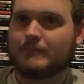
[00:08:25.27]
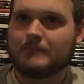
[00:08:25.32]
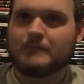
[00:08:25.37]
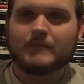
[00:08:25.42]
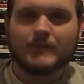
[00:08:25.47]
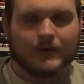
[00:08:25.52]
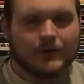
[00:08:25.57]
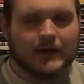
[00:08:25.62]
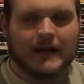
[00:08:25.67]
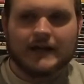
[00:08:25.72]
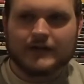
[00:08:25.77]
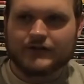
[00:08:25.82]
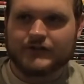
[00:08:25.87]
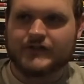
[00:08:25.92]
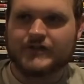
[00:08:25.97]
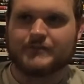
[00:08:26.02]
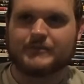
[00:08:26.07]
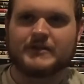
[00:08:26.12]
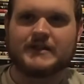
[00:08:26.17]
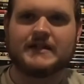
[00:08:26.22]
there were actually
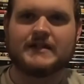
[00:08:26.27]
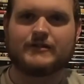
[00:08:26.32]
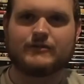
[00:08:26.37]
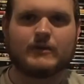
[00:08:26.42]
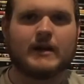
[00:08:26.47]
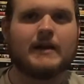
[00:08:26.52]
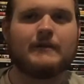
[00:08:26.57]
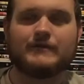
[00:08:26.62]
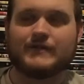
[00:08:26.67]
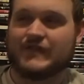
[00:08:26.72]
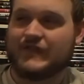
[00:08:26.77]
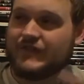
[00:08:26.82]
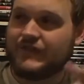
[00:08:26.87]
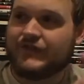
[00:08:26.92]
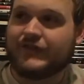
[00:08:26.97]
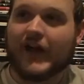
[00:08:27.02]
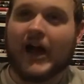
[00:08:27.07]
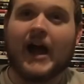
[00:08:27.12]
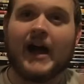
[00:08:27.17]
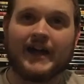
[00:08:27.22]
some scenes where I was
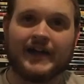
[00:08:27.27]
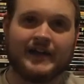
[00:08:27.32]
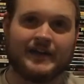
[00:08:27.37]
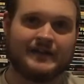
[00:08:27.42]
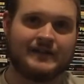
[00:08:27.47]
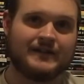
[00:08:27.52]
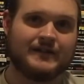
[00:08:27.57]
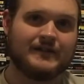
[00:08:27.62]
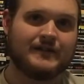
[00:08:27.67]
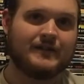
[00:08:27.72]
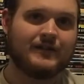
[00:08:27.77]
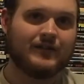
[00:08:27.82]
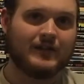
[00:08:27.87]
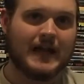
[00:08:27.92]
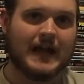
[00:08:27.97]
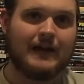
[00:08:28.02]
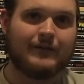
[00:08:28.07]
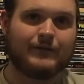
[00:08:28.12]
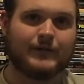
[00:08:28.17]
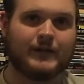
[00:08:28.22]
dying
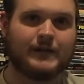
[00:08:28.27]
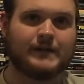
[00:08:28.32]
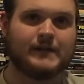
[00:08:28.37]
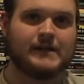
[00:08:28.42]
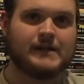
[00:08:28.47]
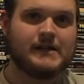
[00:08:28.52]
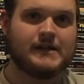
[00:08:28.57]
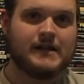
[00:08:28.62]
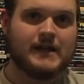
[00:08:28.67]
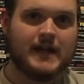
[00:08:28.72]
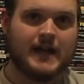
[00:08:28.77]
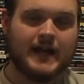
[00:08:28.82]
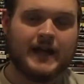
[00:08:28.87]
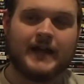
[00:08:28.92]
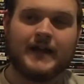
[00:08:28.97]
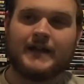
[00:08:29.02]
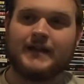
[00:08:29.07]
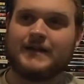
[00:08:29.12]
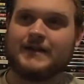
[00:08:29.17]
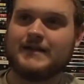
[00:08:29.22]
laughing.
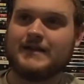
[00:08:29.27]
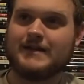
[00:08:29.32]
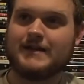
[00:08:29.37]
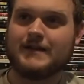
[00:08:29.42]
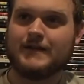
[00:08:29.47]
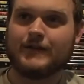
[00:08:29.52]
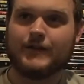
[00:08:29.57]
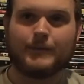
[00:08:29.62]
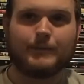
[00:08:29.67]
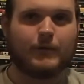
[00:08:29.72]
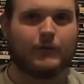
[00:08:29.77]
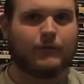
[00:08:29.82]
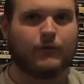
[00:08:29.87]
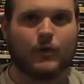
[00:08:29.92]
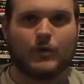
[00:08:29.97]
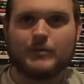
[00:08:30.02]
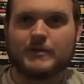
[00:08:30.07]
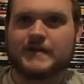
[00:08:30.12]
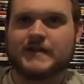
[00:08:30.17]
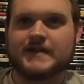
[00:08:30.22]
And the
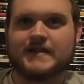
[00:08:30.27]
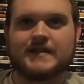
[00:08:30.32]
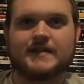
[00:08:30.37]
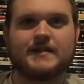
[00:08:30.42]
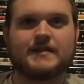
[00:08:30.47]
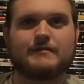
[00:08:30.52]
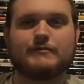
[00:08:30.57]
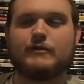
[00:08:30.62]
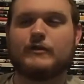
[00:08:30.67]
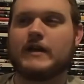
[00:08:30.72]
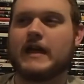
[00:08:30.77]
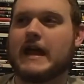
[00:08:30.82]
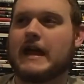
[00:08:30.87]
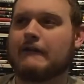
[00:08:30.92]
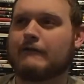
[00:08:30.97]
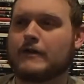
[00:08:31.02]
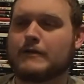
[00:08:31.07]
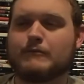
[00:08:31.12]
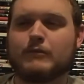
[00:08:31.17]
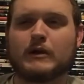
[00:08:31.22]
performances in this movie,
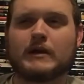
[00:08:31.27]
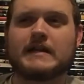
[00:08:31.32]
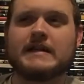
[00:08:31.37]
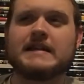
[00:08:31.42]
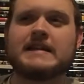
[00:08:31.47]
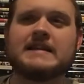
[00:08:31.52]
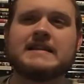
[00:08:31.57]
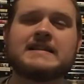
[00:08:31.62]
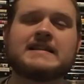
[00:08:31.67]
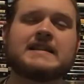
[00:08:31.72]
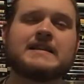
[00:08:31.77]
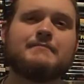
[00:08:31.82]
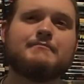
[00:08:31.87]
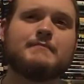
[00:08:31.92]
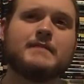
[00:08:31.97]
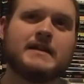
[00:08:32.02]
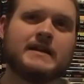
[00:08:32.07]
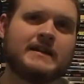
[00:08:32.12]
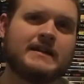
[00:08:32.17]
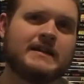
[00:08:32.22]
everybody is
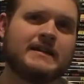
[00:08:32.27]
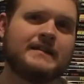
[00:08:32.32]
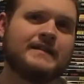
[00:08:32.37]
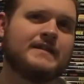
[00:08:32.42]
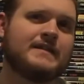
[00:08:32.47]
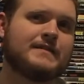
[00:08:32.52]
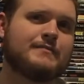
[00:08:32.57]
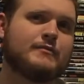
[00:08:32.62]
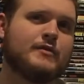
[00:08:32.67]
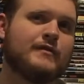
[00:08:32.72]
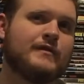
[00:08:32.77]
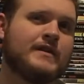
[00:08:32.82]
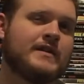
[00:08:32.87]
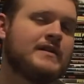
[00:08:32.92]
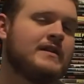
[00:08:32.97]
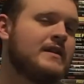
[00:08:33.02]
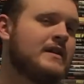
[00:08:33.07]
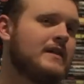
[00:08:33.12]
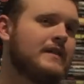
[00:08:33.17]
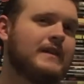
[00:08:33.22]
committed in this movie.
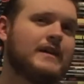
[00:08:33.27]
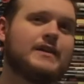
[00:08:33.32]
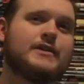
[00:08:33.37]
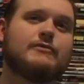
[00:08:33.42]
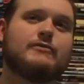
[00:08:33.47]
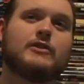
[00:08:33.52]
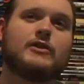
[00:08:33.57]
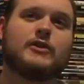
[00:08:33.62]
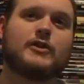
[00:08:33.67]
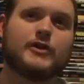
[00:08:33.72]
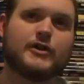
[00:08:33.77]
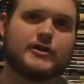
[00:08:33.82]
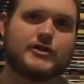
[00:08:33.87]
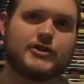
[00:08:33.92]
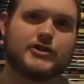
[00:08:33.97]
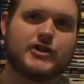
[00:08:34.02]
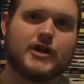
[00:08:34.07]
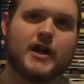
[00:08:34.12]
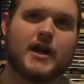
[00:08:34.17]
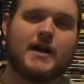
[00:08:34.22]
They do a good
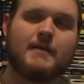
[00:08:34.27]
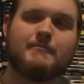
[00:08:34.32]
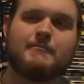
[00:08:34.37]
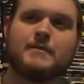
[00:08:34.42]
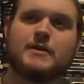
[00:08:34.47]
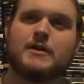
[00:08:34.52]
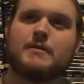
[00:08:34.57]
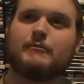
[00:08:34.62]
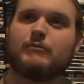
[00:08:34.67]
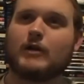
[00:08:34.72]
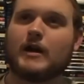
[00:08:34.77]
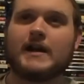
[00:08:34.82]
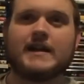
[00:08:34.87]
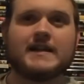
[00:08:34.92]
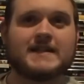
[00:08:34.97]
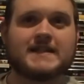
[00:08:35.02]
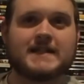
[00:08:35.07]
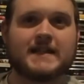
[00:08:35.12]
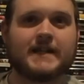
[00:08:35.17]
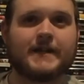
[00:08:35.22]
job. Bryan
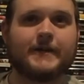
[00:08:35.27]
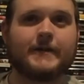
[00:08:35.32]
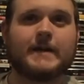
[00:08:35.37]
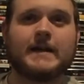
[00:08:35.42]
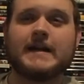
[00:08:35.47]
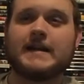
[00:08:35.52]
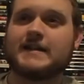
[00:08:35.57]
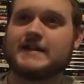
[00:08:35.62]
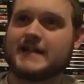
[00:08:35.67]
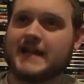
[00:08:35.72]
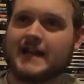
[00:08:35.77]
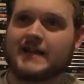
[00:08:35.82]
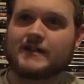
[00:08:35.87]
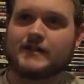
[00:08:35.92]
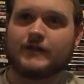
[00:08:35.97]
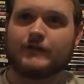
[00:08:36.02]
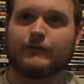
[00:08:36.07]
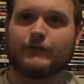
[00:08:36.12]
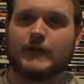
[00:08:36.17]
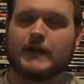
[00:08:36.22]
Singer and
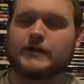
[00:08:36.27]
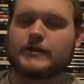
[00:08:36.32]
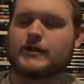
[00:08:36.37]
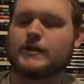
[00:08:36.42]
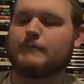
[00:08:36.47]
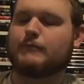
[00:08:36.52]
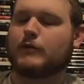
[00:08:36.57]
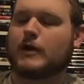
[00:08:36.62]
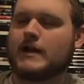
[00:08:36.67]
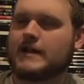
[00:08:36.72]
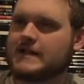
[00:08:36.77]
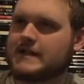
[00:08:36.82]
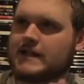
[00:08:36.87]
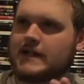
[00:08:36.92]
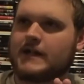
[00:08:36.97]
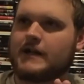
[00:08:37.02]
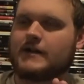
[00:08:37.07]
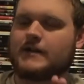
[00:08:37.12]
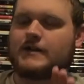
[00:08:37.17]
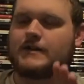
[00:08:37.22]
Dexter Fletcher. Bryan
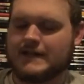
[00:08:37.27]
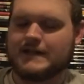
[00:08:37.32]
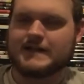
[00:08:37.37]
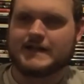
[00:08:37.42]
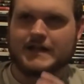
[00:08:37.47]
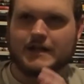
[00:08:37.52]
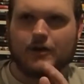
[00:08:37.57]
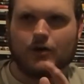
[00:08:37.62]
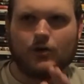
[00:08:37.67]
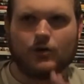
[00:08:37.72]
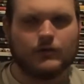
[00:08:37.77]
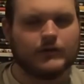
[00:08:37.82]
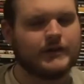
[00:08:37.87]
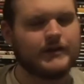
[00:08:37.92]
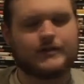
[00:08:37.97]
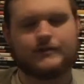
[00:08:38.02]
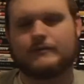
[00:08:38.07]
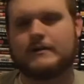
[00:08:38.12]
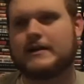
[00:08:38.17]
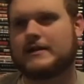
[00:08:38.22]
Singer is the only
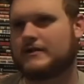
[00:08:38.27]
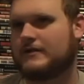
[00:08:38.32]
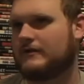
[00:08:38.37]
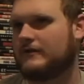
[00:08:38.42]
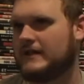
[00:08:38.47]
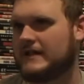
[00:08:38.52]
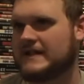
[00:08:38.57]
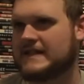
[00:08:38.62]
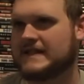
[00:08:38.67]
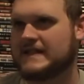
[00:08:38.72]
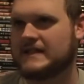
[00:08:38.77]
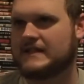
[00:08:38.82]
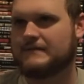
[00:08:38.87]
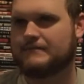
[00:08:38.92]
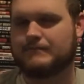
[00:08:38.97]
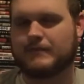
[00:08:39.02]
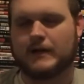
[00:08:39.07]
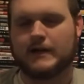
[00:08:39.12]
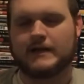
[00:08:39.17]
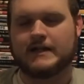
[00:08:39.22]
director listed,
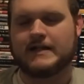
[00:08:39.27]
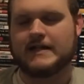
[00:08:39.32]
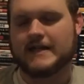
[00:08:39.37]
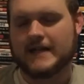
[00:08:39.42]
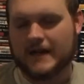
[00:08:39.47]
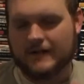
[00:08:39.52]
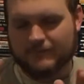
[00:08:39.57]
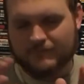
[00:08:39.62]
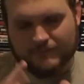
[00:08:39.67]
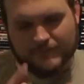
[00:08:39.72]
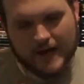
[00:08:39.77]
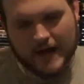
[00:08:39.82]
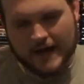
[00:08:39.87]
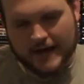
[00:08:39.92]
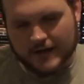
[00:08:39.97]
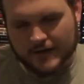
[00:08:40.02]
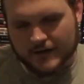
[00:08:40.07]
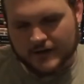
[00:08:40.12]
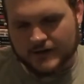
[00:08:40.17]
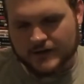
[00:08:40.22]
but he got
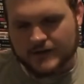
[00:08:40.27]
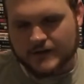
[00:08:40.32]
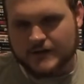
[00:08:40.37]
fired